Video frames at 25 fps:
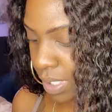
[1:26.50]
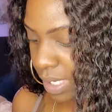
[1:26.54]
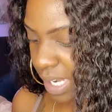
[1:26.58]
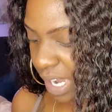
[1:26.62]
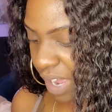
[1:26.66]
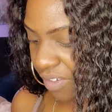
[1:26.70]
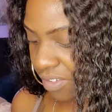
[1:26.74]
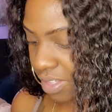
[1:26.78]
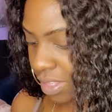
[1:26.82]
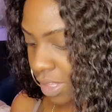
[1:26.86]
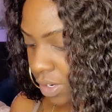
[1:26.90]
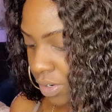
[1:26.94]

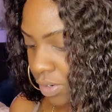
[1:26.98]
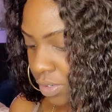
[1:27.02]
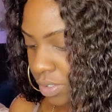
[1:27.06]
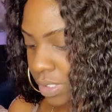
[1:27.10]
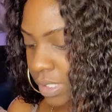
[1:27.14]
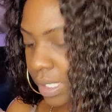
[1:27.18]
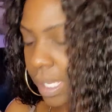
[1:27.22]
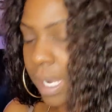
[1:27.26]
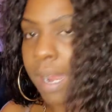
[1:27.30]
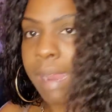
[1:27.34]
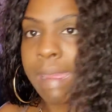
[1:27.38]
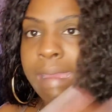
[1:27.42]
out glitters
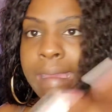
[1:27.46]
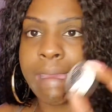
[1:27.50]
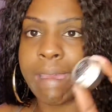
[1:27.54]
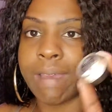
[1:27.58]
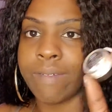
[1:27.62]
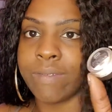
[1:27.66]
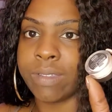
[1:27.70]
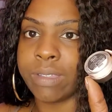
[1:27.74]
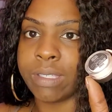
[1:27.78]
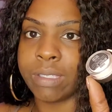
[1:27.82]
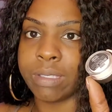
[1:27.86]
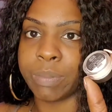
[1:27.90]
that I have
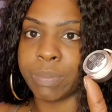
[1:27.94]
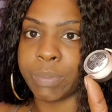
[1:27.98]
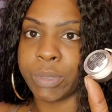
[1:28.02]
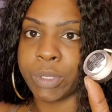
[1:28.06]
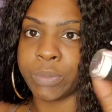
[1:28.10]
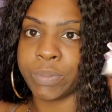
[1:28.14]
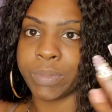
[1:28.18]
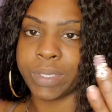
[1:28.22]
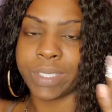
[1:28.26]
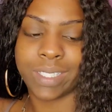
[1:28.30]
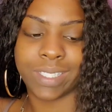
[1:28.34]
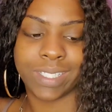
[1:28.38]
at this
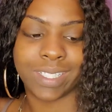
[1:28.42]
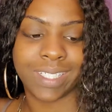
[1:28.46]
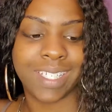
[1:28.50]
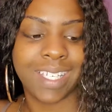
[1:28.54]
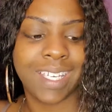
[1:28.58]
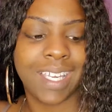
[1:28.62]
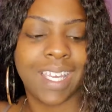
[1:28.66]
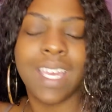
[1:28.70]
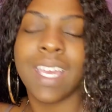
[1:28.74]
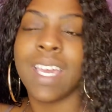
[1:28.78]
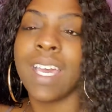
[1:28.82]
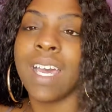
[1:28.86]
moment.
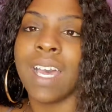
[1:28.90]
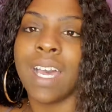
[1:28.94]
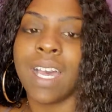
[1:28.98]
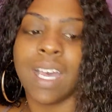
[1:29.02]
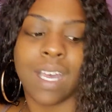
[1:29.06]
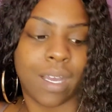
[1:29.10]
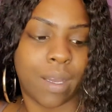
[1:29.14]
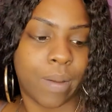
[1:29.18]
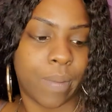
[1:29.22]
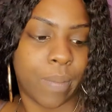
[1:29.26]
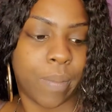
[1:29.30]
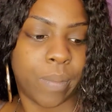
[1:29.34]

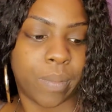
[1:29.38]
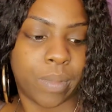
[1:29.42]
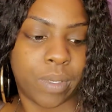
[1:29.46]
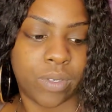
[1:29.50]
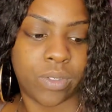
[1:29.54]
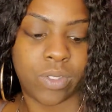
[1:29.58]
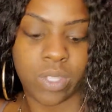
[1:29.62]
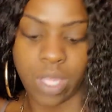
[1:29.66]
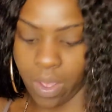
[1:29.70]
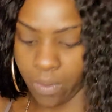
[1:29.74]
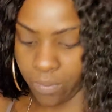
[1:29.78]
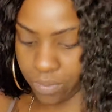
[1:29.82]
Use
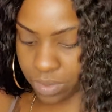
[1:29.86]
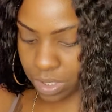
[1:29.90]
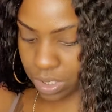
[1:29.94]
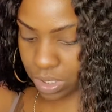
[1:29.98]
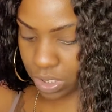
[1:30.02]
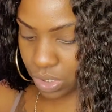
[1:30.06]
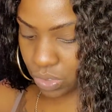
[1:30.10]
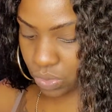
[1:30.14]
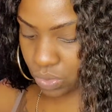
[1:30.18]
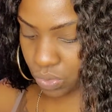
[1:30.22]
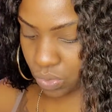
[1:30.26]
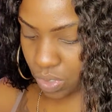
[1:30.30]
that one
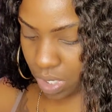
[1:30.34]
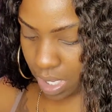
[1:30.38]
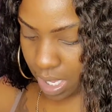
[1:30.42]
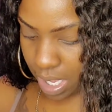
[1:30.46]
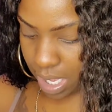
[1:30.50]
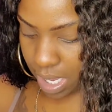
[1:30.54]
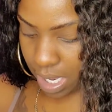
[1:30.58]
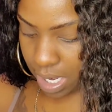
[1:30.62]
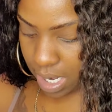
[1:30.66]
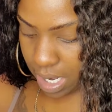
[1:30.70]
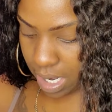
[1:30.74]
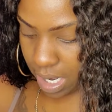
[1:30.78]
too.
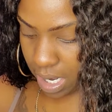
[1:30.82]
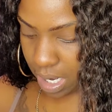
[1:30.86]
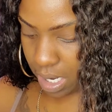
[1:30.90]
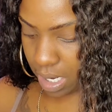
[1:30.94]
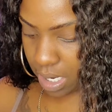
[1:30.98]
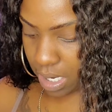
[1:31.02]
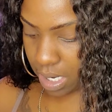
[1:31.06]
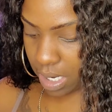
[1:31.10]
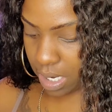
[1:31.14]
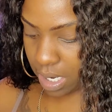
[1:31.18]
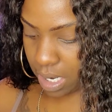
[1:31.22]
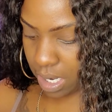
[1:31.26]

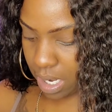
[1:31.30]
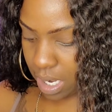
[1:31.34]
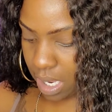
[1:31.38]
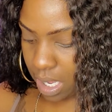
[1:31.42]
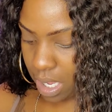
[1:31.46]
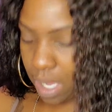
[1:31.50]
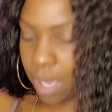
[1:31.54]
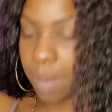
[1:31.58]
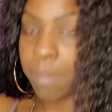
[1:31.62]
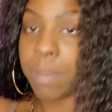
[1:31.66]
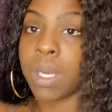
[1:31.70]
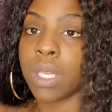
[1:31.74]
And
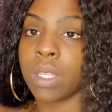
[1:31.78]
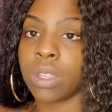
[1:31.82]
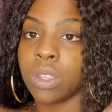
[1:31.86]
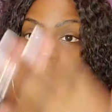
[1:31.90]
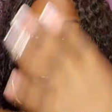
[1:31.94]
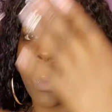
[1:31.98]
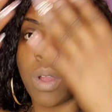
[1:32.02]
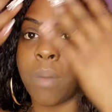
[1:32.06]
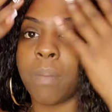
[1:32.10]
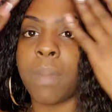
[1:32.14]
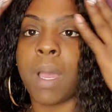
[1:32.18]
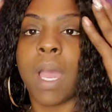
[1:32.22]
I'm going to
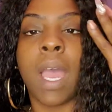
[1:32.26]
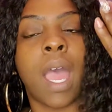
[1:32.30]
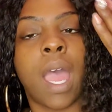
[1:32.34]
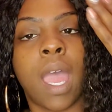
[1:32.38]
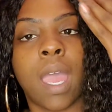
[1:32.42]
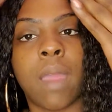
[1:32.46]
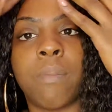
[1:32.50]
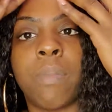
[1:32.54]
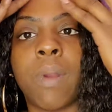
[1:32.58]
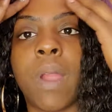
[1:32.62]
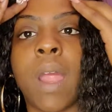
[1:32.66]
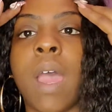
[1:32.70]
throw on my
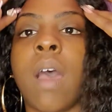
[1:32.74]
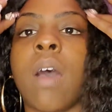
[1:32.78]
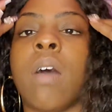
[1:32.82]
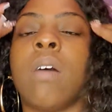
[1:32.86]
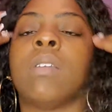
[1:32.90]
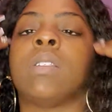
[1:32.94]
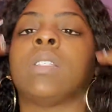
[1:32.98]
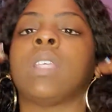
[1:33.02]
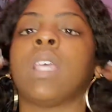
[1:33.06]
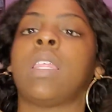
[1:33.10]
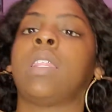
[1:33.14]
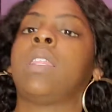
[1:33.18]

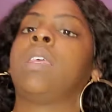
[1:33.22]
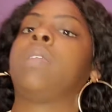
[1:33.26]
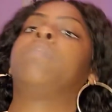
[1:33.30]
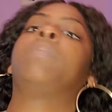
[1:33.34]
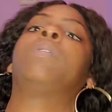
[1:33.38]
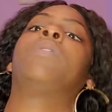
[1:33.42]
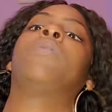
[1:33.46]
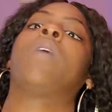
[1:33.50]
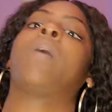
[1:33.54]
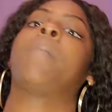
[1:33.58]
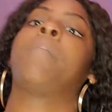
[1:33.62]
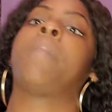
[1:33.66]
eyebrows and then
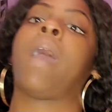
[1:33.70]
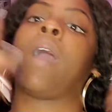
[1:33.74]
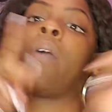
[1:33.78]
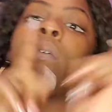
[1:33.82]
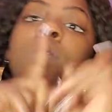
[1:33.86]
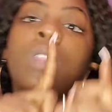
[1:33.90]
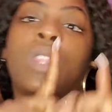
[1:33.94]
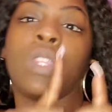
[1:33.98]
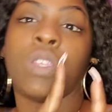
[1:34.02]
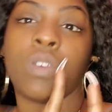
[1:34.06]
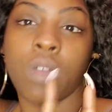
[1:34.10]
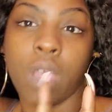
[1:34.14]
be right back
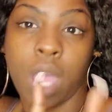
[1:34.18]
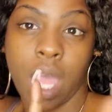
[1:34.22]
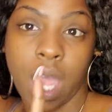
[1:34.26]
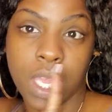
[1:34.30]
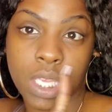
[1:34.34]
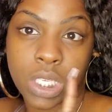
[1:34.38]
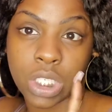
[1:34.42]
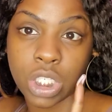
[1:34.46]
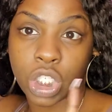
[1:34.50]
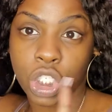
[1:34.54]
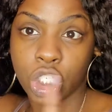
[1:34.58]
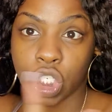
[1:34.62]
with you
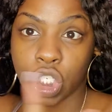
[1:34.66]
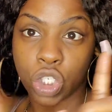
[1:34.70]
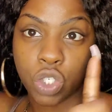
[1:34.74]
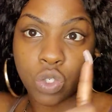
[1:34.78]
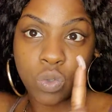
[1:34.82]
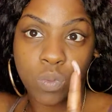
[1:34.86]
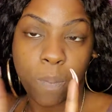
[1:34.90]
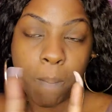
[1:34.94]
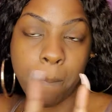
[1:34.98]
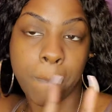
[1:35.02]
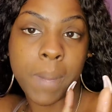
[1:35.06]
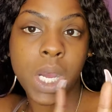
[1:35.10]
guys. So
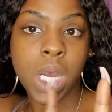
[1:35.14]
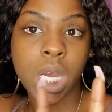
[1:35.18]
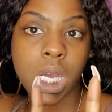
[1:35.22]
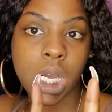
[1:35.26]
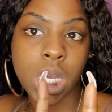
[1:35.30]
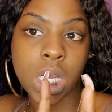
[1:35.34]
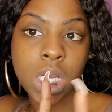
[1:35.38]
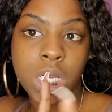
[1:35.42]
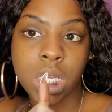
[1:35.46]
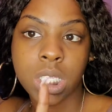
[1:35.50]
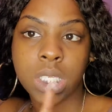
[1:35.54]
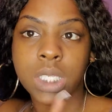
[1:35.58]

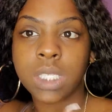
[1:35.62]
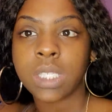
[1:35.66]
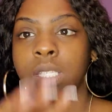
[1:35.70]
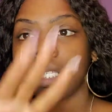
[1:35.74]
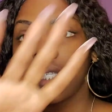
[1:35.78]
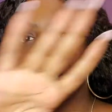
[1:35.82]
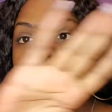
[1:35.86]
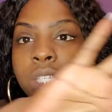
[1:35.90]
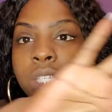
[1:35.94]
pause.